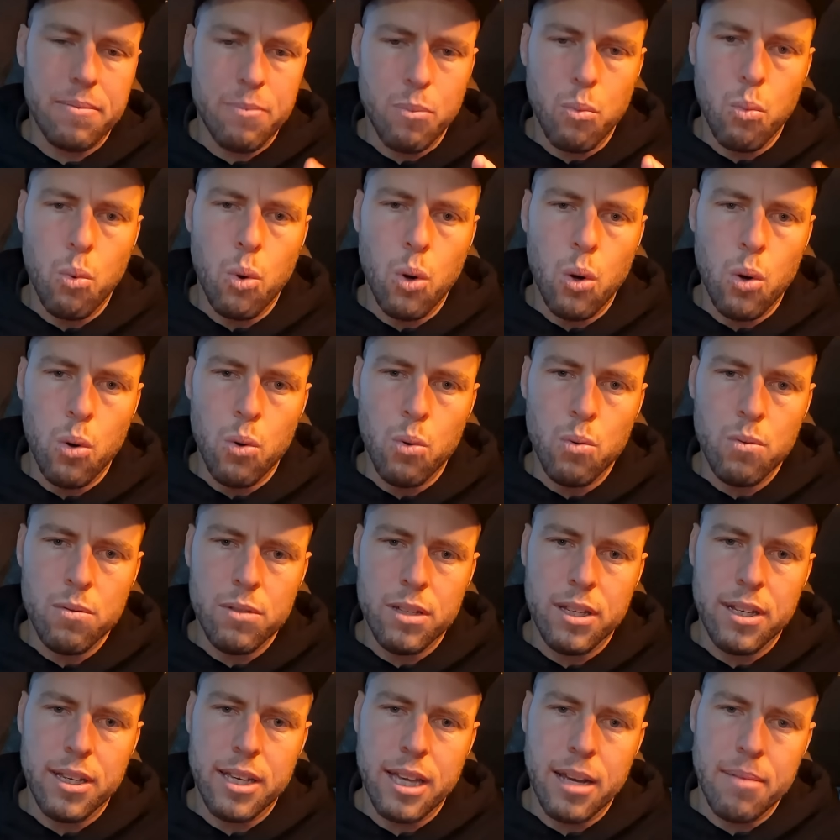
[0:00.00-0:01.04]
wall
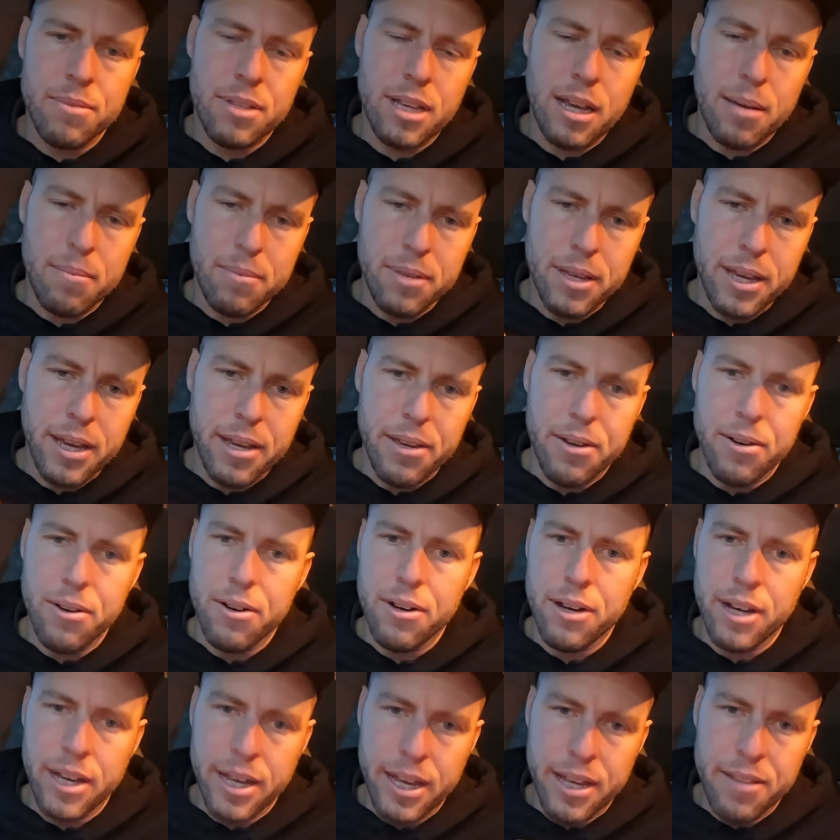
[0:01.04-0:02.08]
that comes up yay
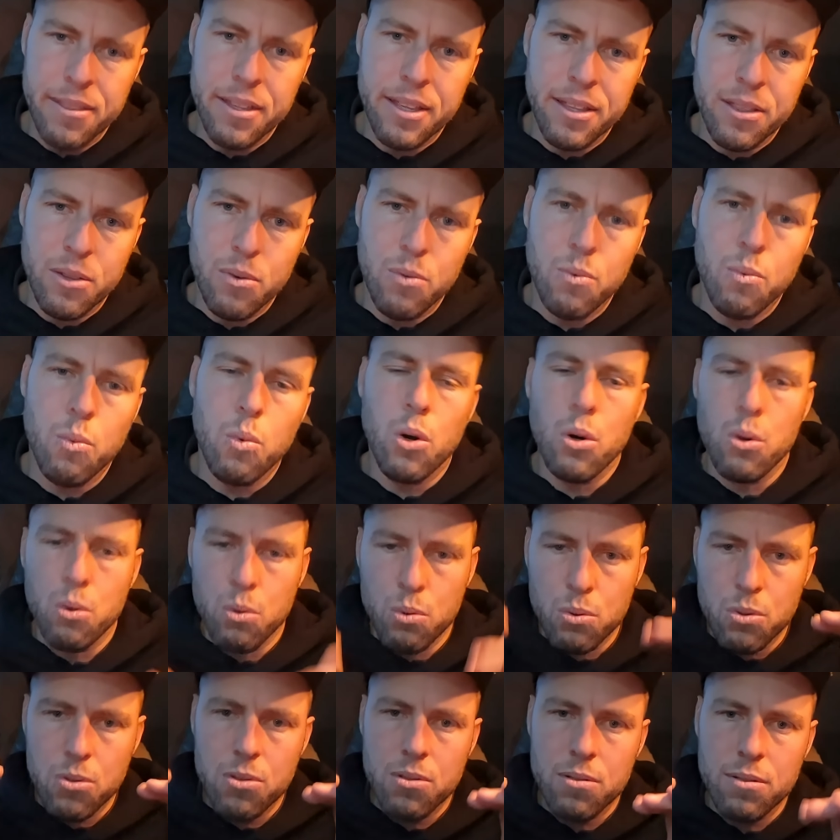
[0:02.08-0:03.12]
high, and then the
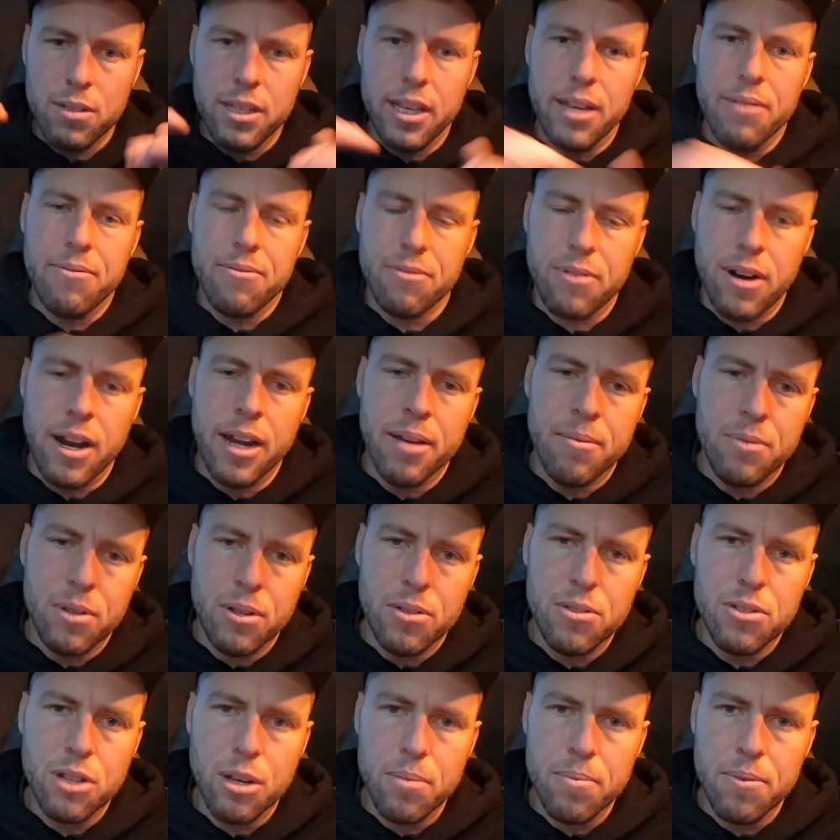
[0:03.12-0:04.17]
walls get framed
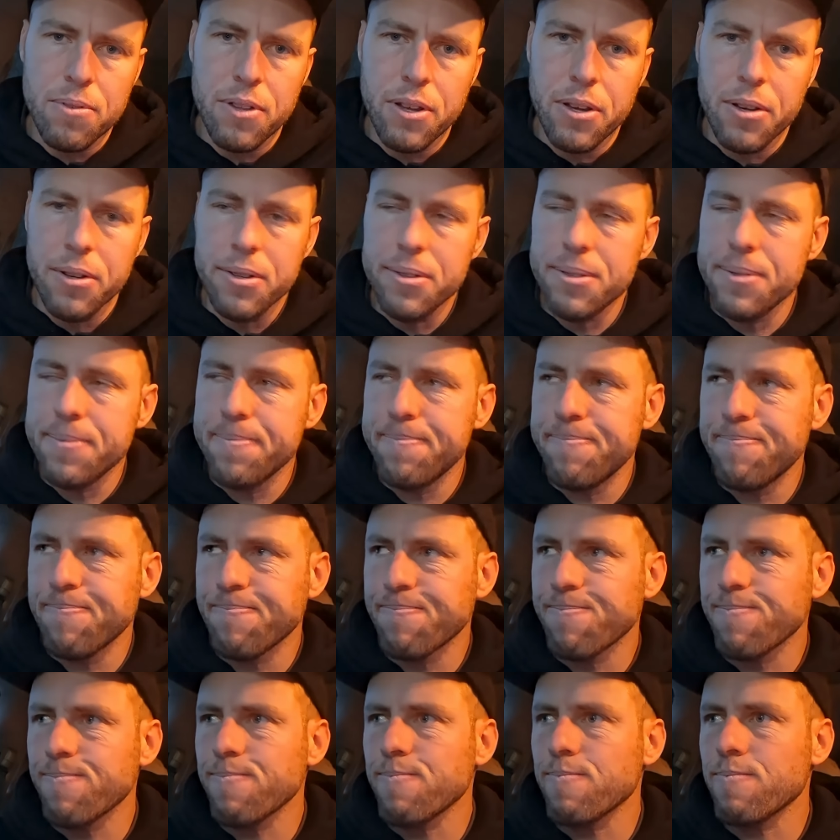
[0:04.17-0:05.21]
on top of those.
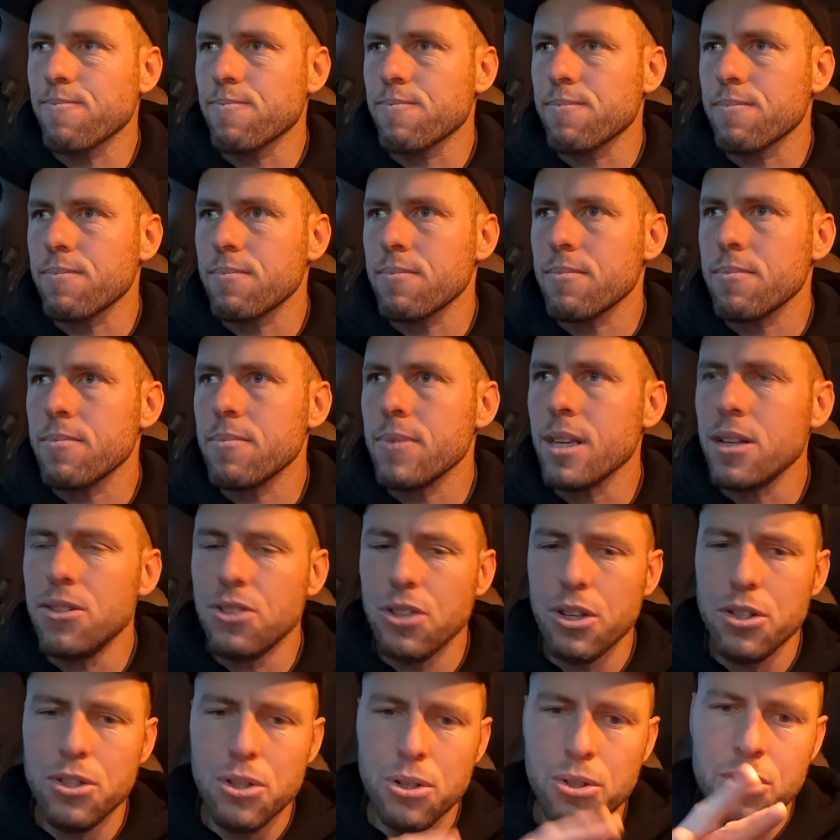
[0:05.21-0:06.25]

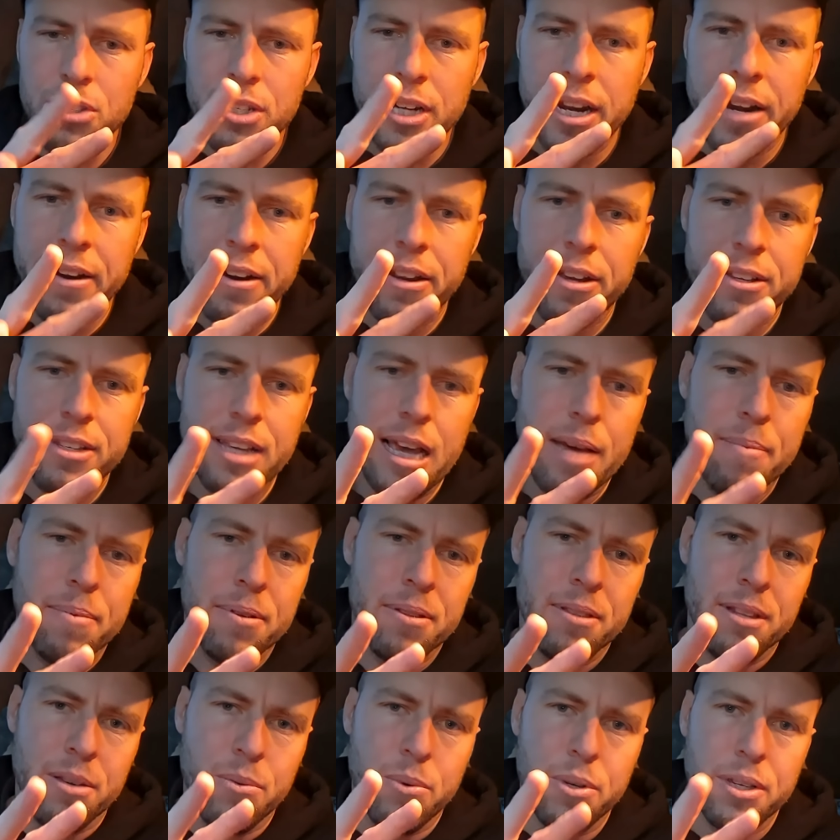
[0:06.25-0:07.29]
So two scenarios
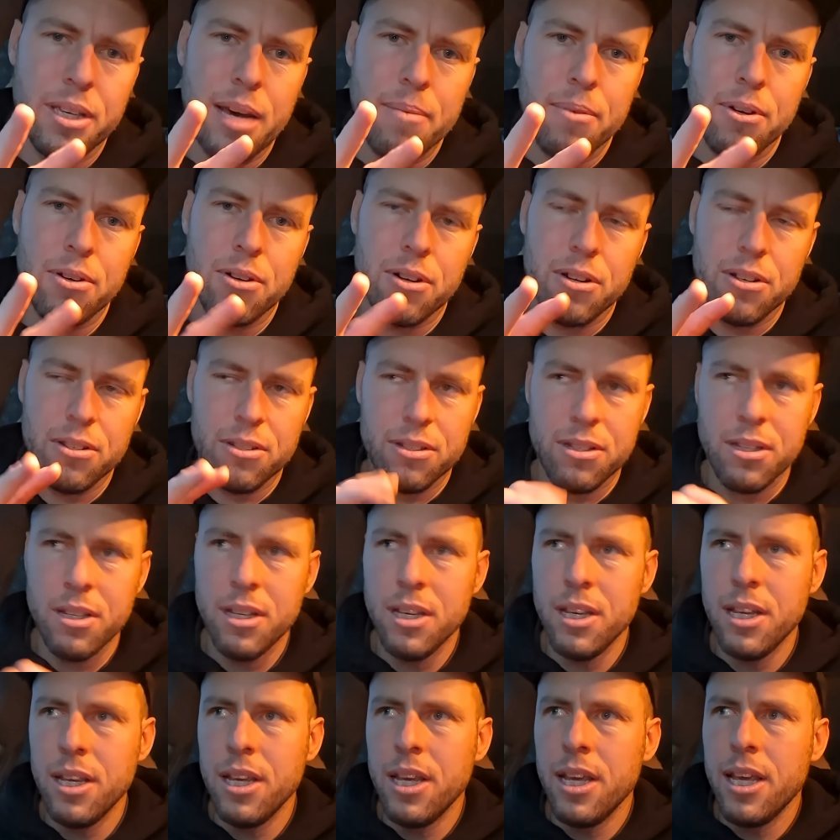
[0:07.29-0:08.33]
happen that we come across.
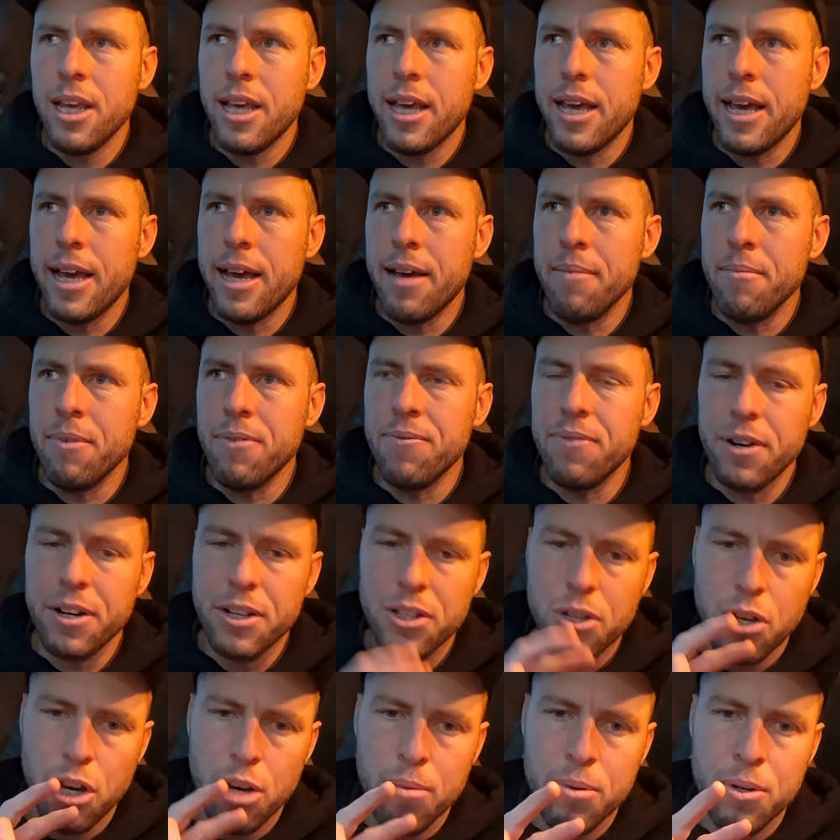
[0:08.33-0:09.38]
A very
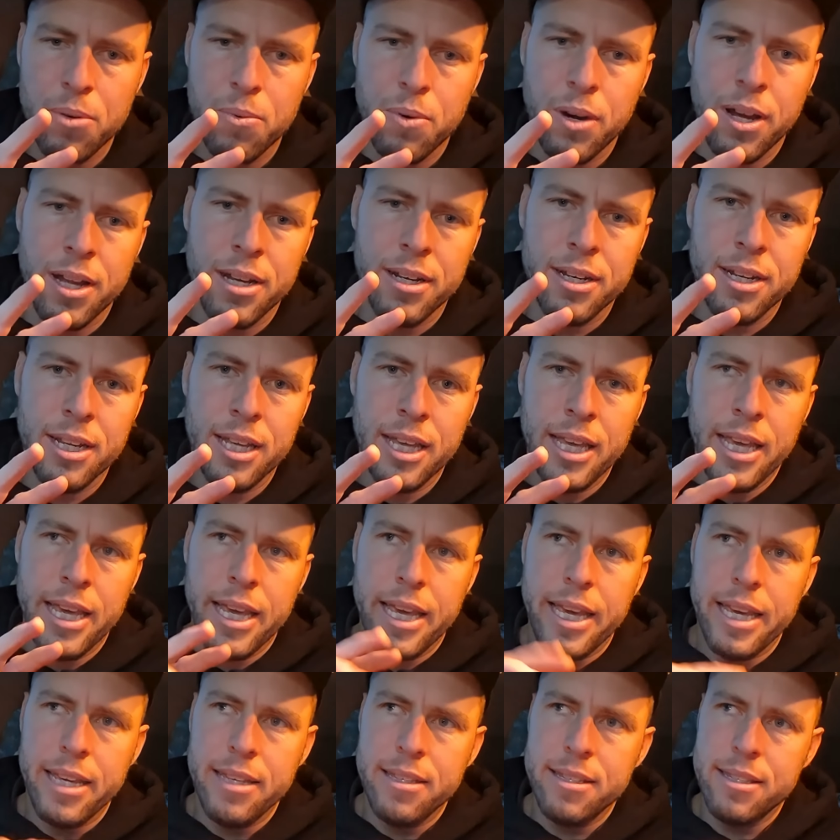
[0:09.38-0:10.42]
common one
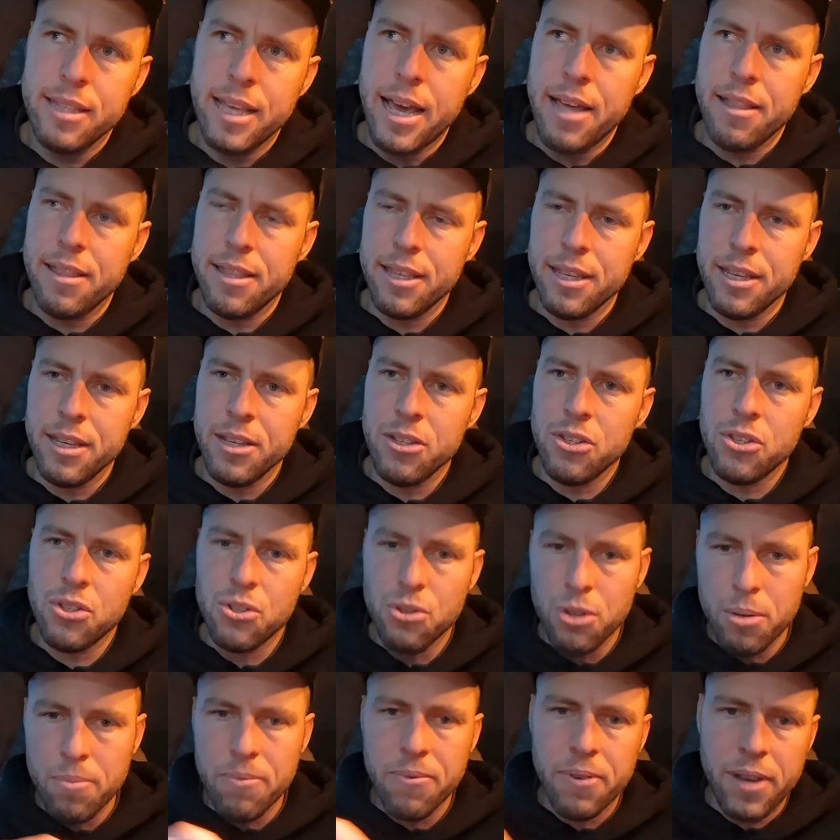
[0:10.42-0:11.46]
is that the
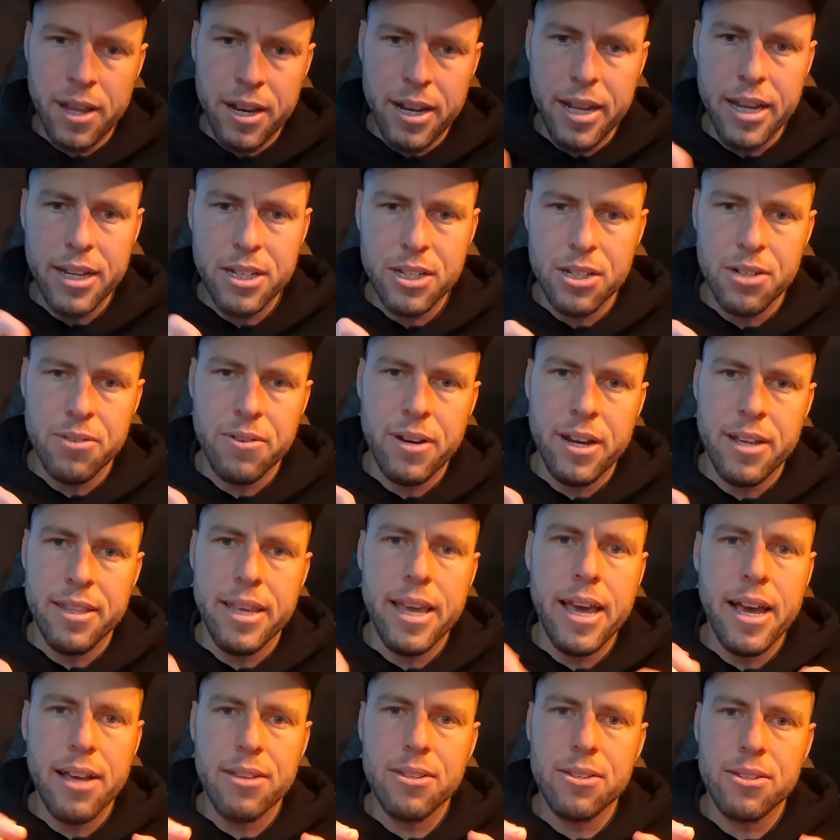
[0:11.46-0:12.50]
strip foundation around
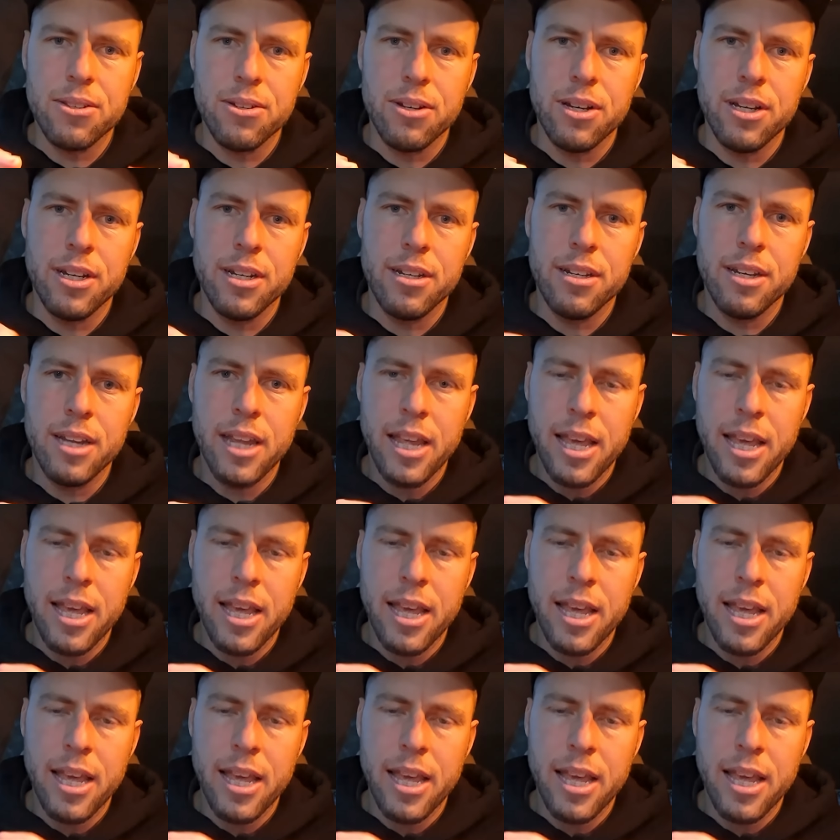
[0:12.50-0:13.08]
the outside